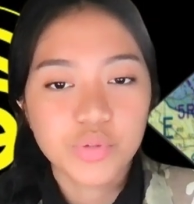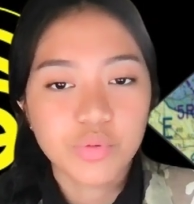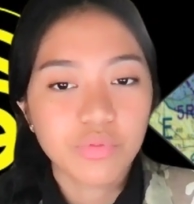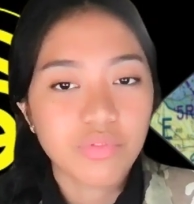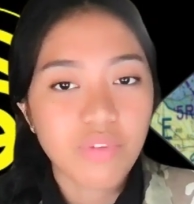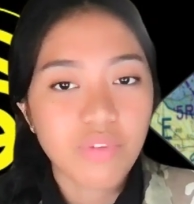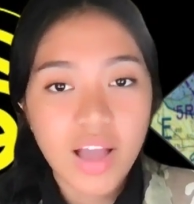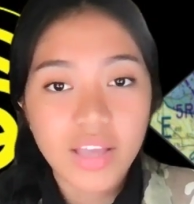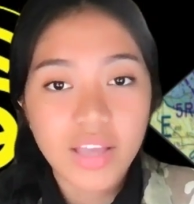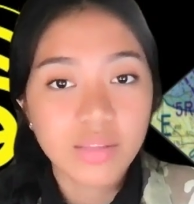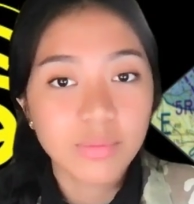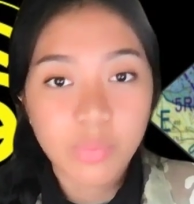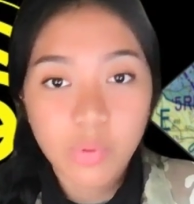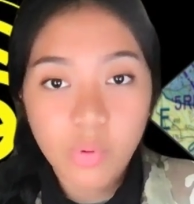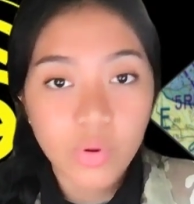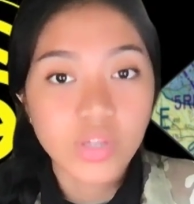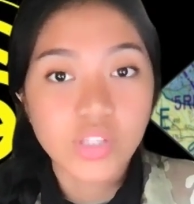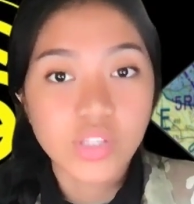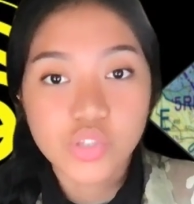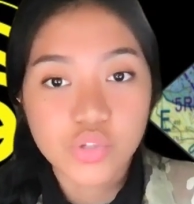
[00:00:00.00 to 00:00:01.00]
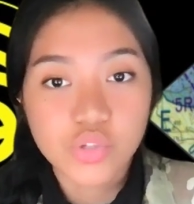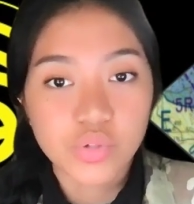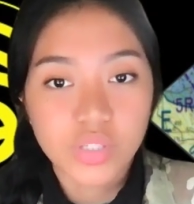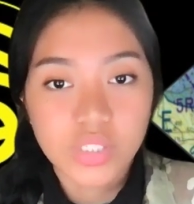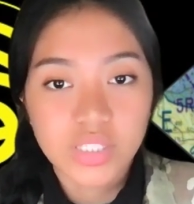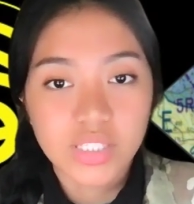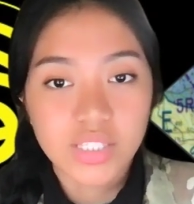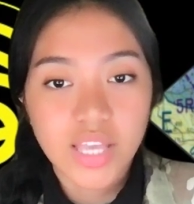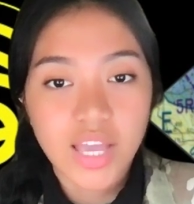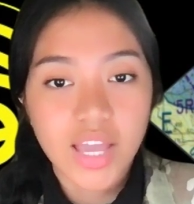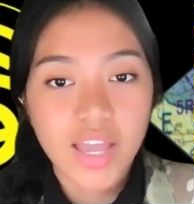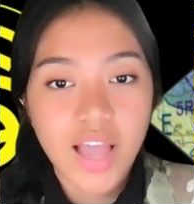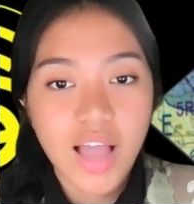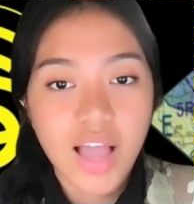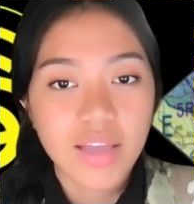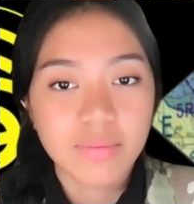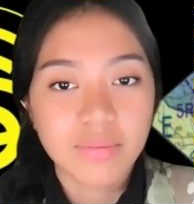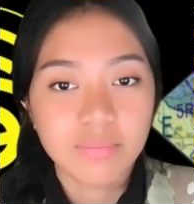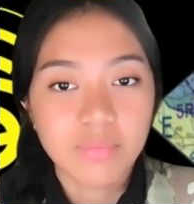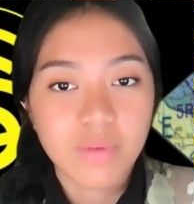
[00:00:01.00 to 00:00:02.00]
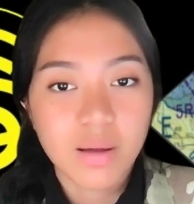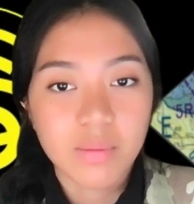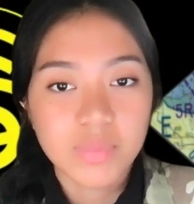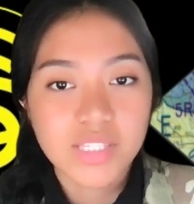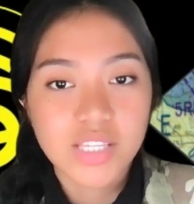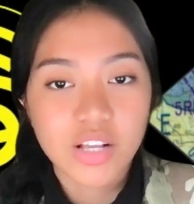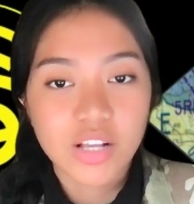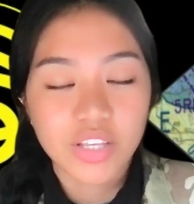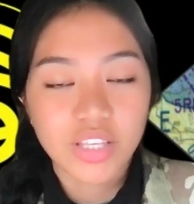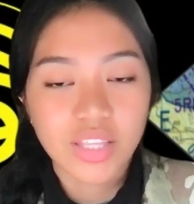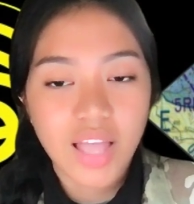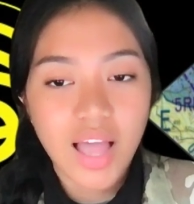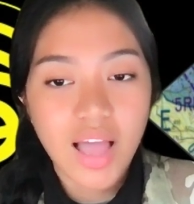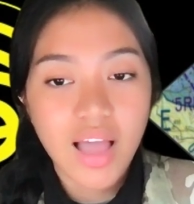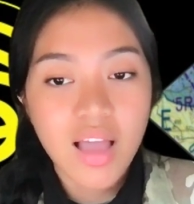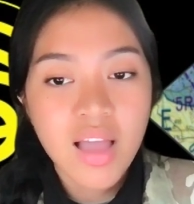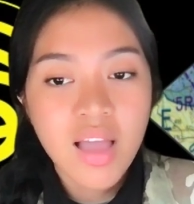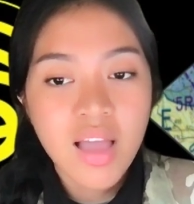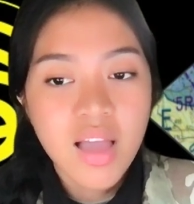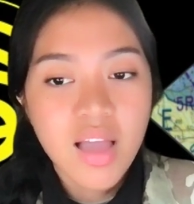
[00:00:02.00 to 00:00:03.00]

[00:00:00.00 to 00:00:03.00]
find points during the day. I'm gonna tell you that.